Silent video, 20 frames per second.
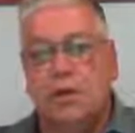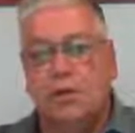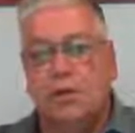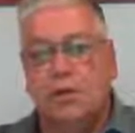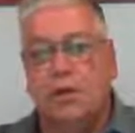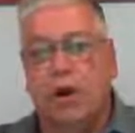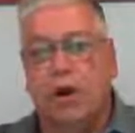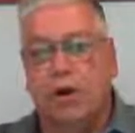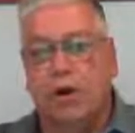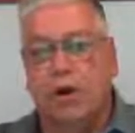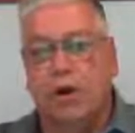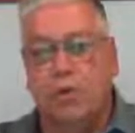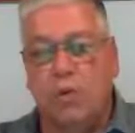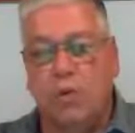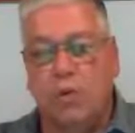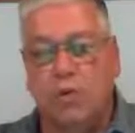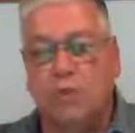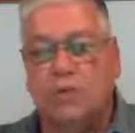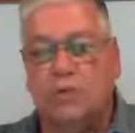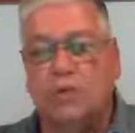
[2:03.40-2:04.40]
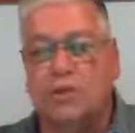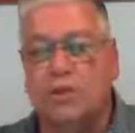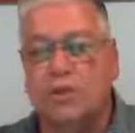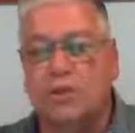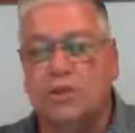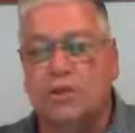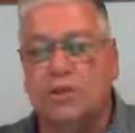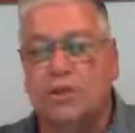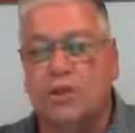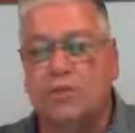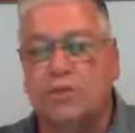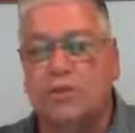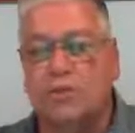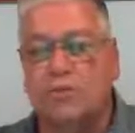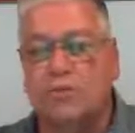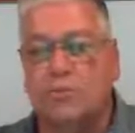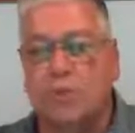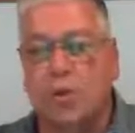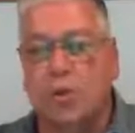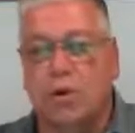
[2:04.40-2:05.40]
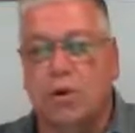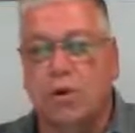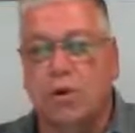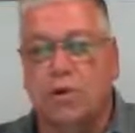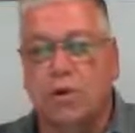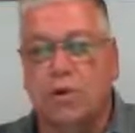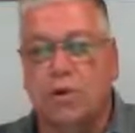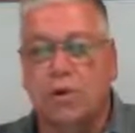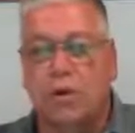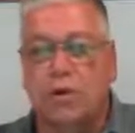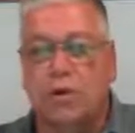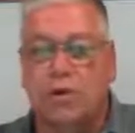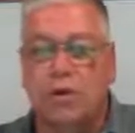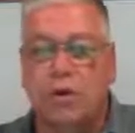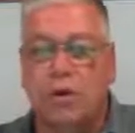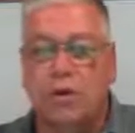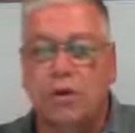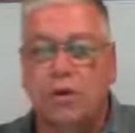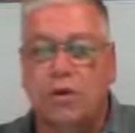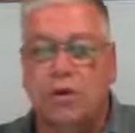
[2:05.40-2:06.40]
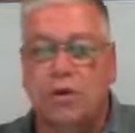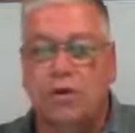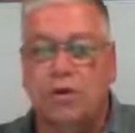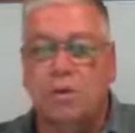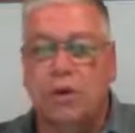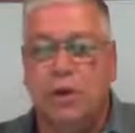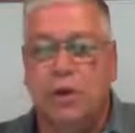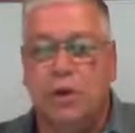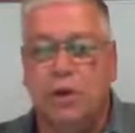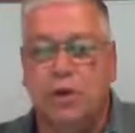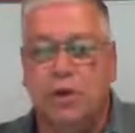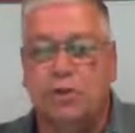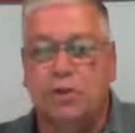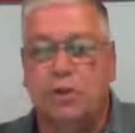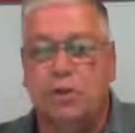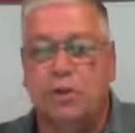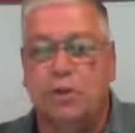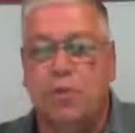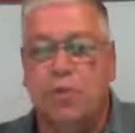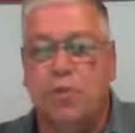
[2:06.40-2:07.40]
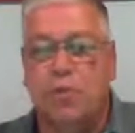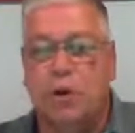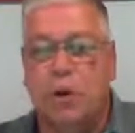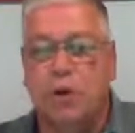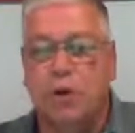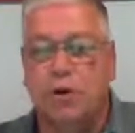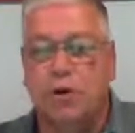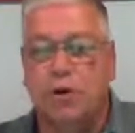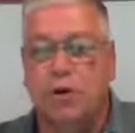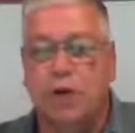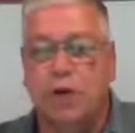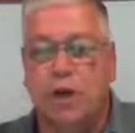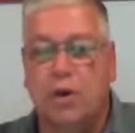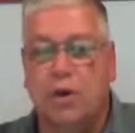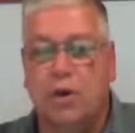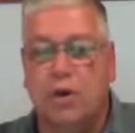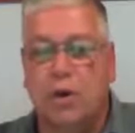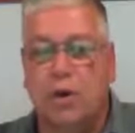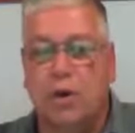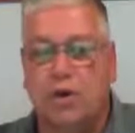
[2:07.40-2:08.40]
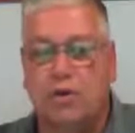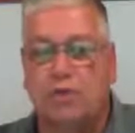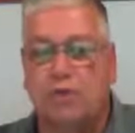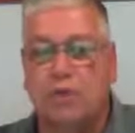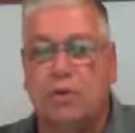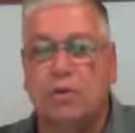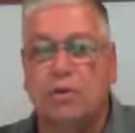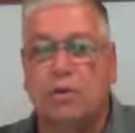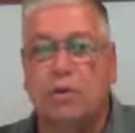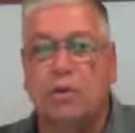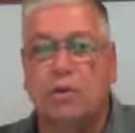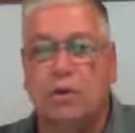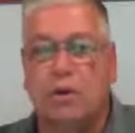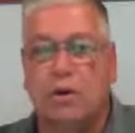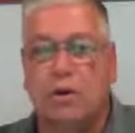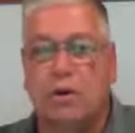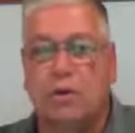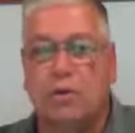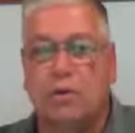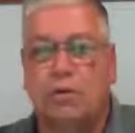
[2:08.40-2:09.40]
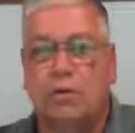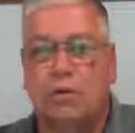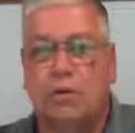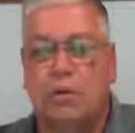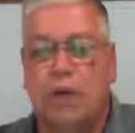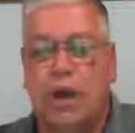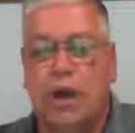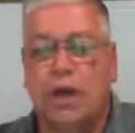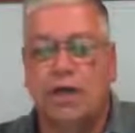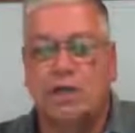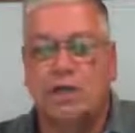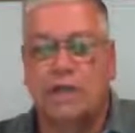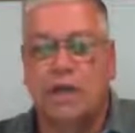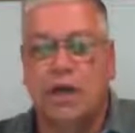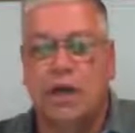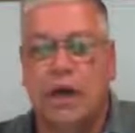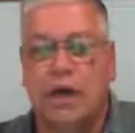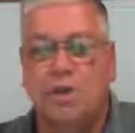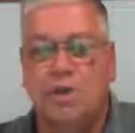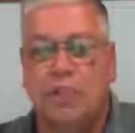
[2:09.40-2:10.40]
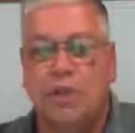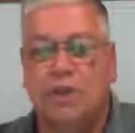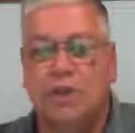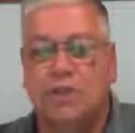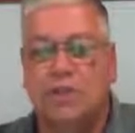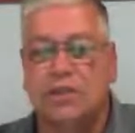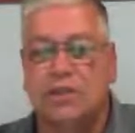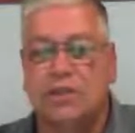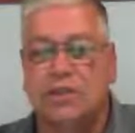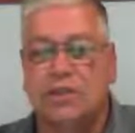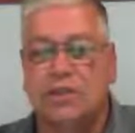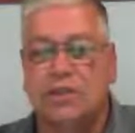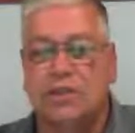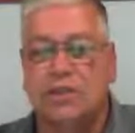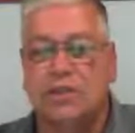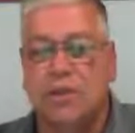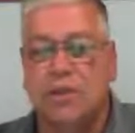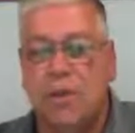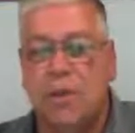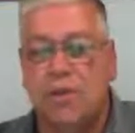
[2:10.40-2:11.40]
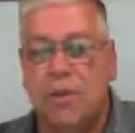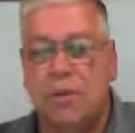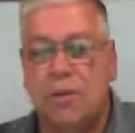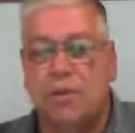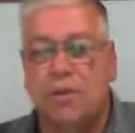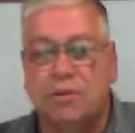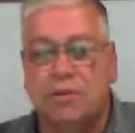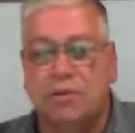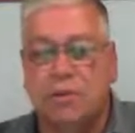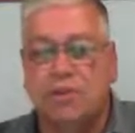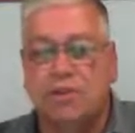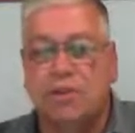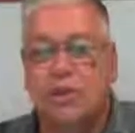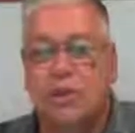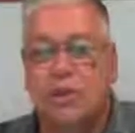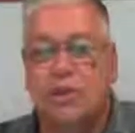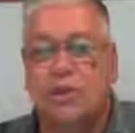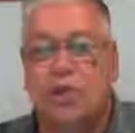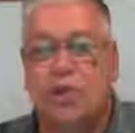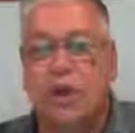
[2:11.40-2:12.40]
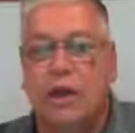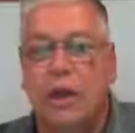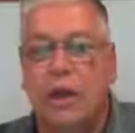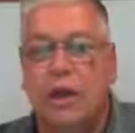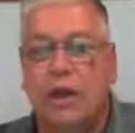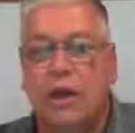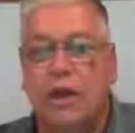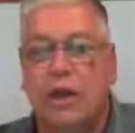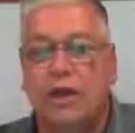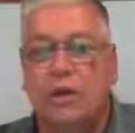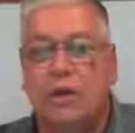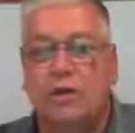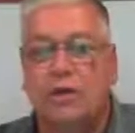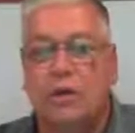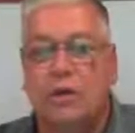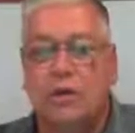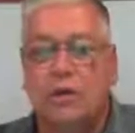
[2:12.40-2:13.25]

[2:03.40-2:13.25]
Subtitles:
working with the school systems, working with the community, but also partnering with outside businesses that we may potentially bring in here